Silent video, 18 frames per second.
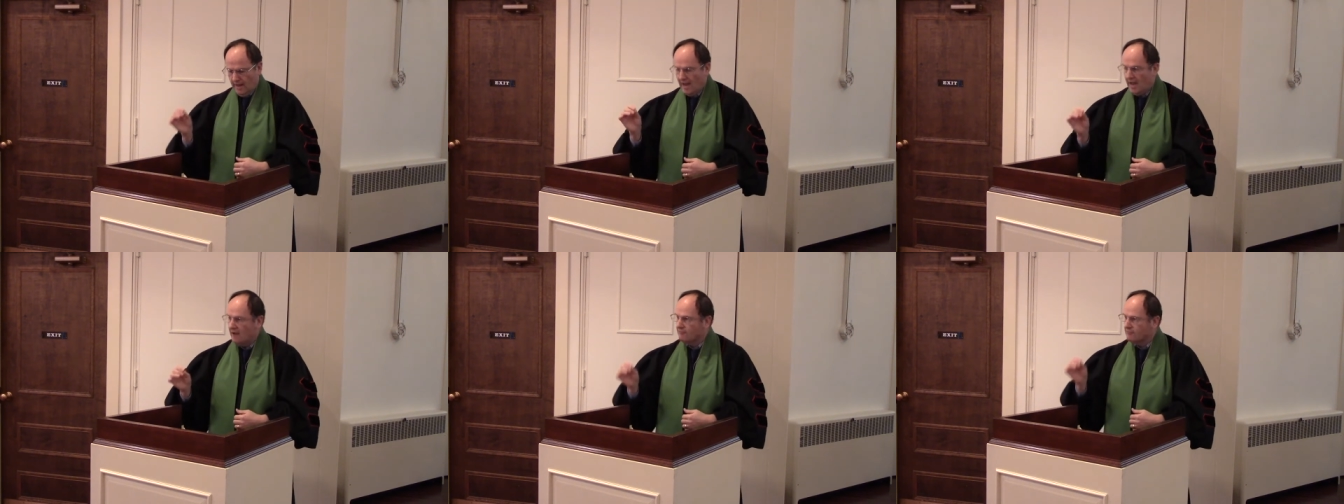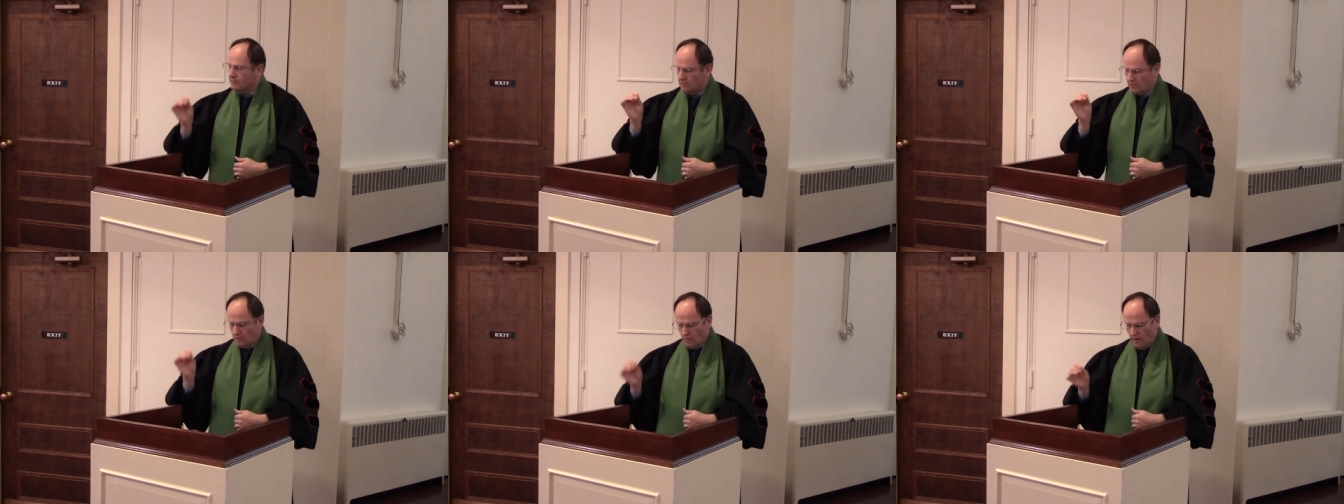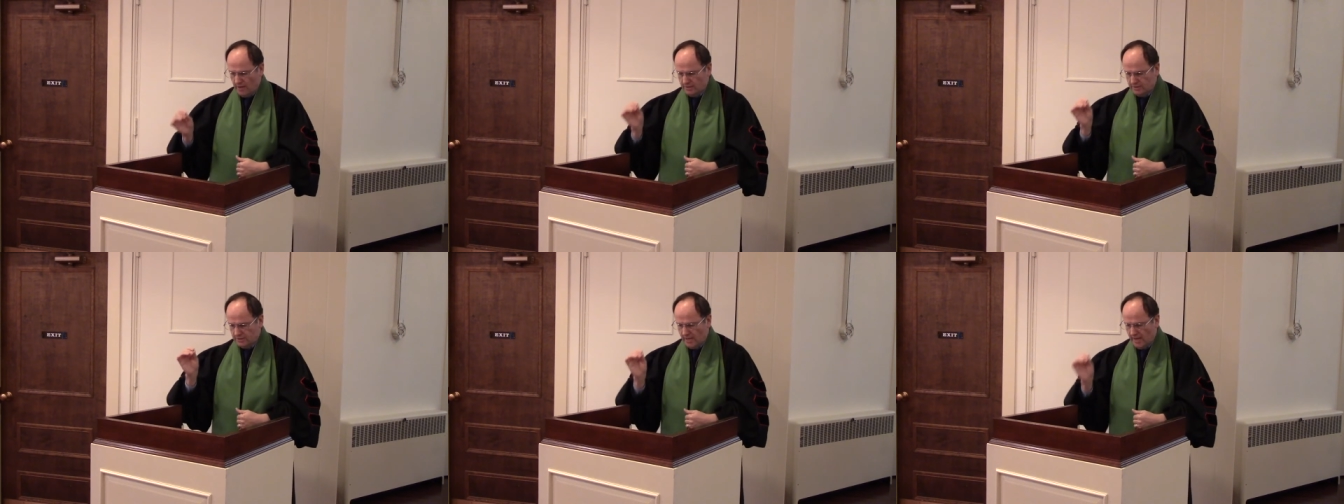After
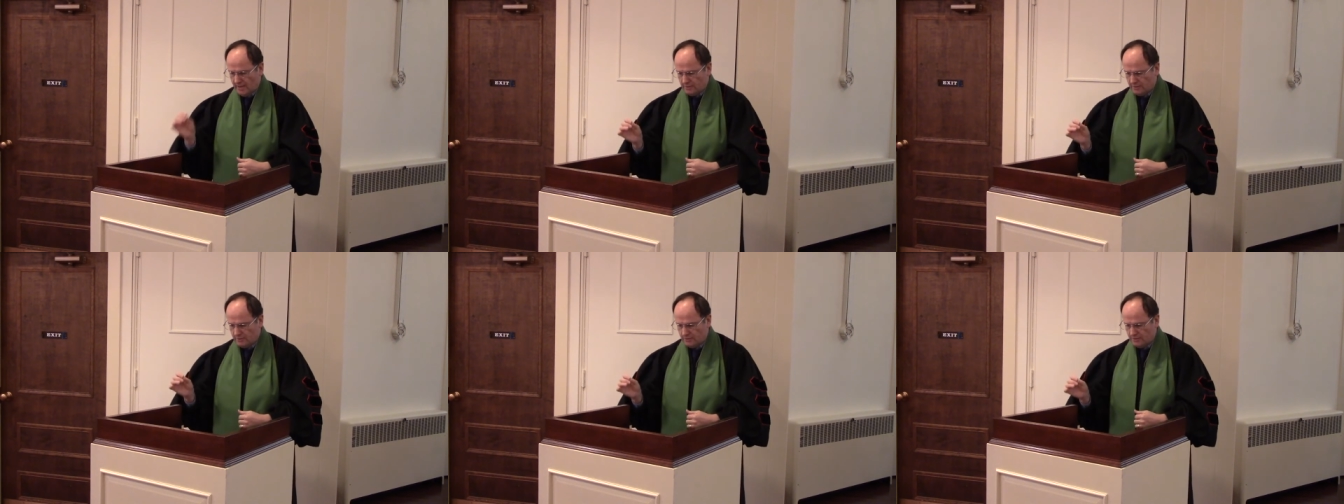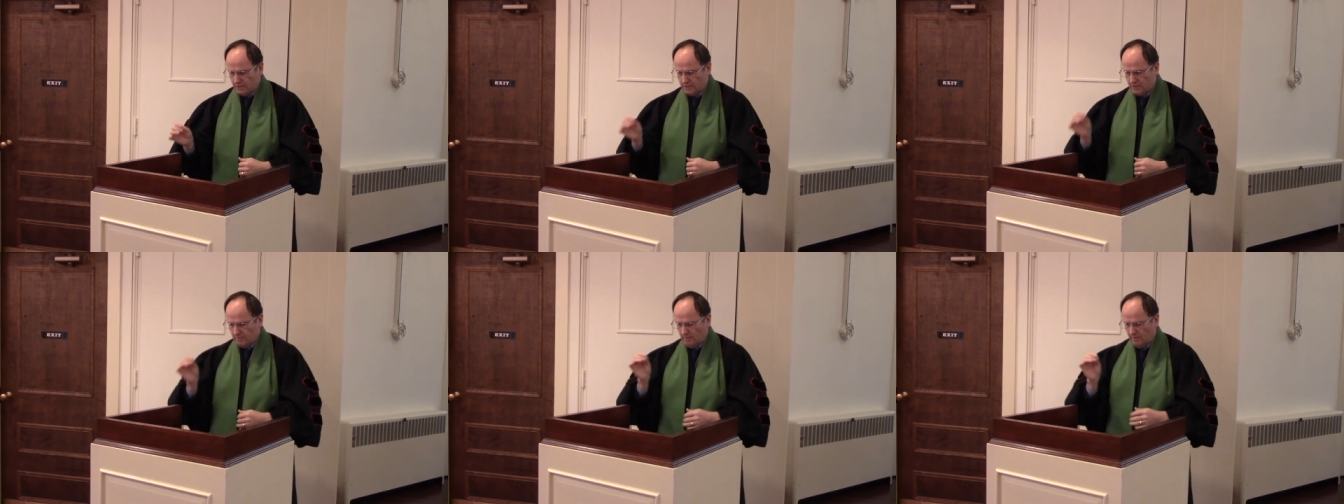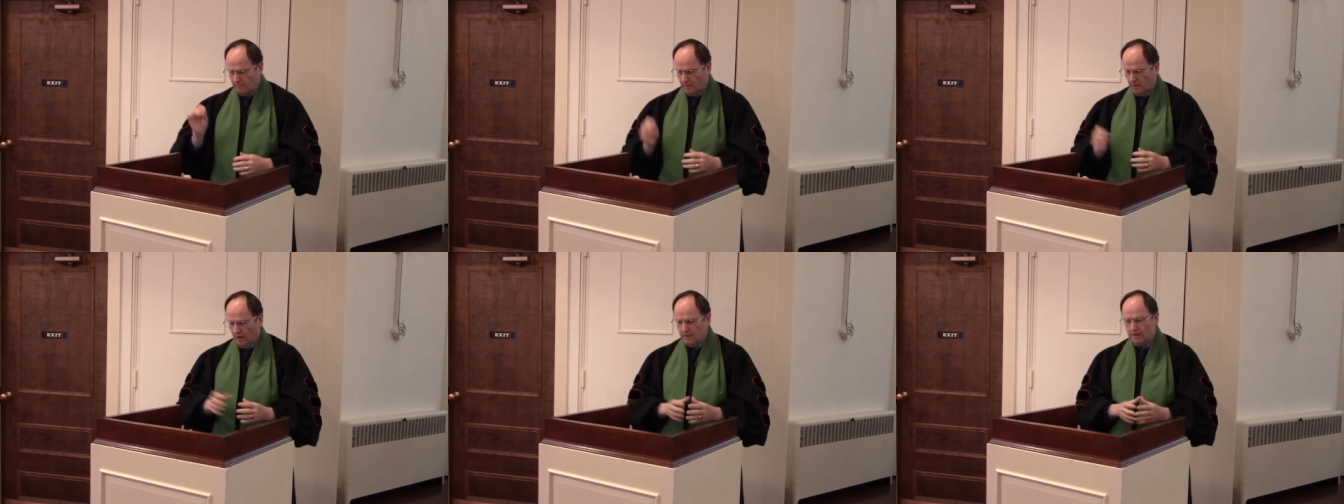Christ's exorcism of
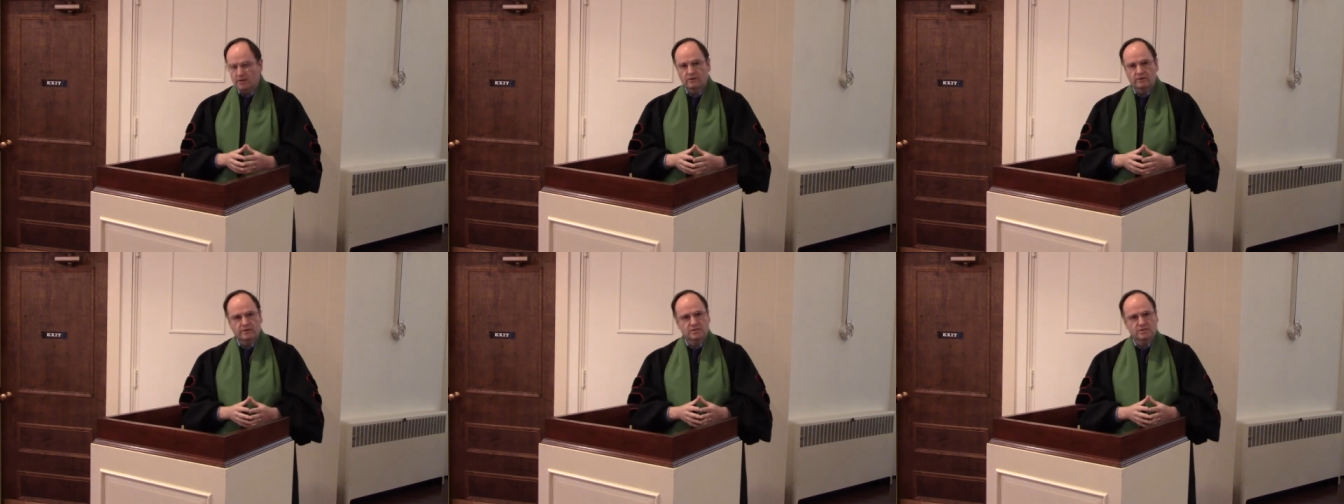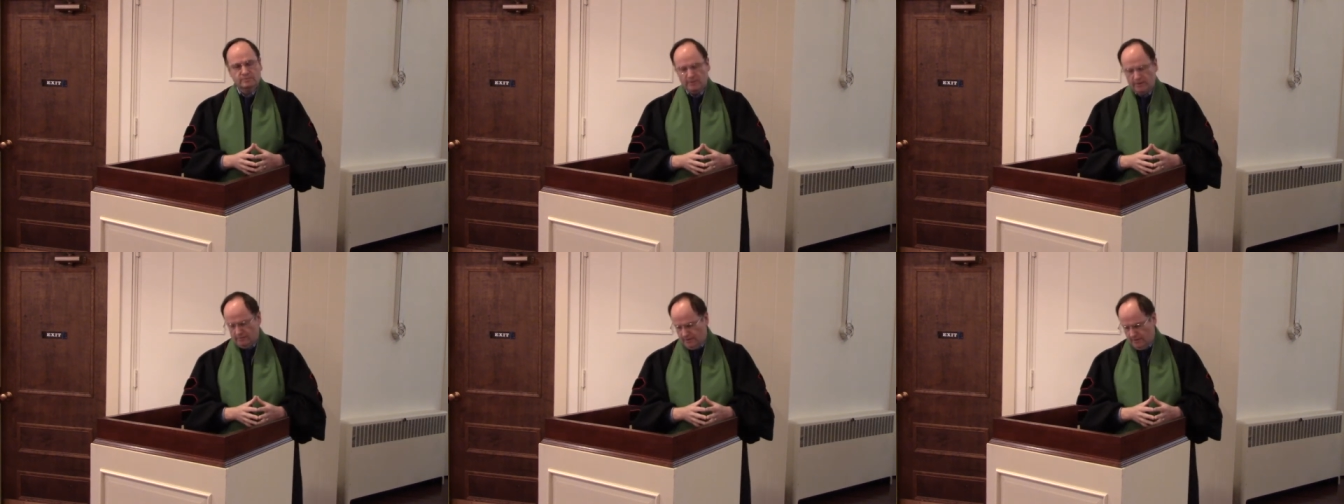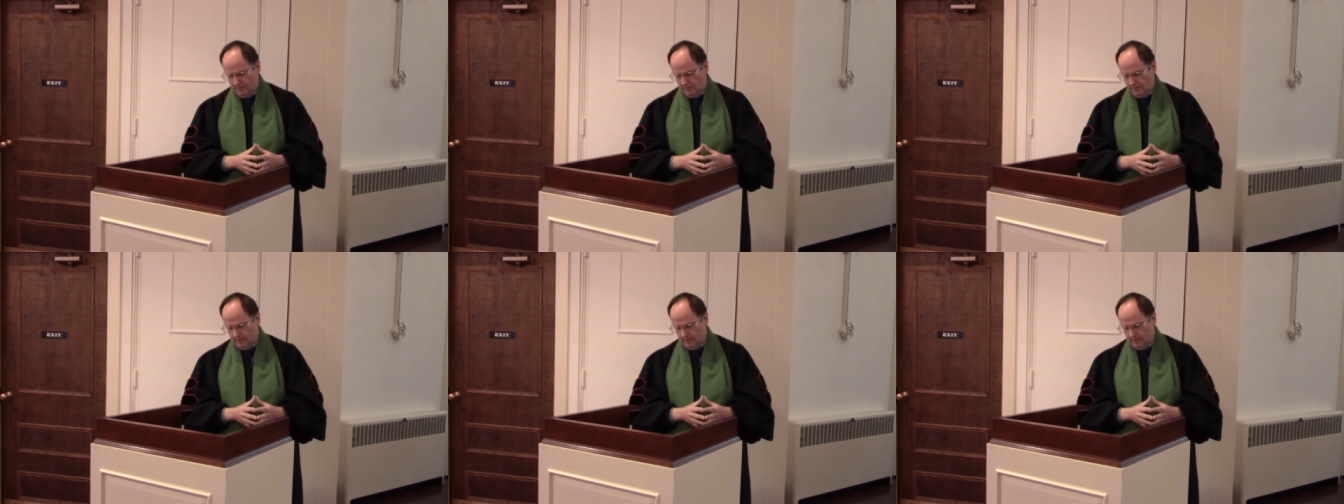the unclean spirit,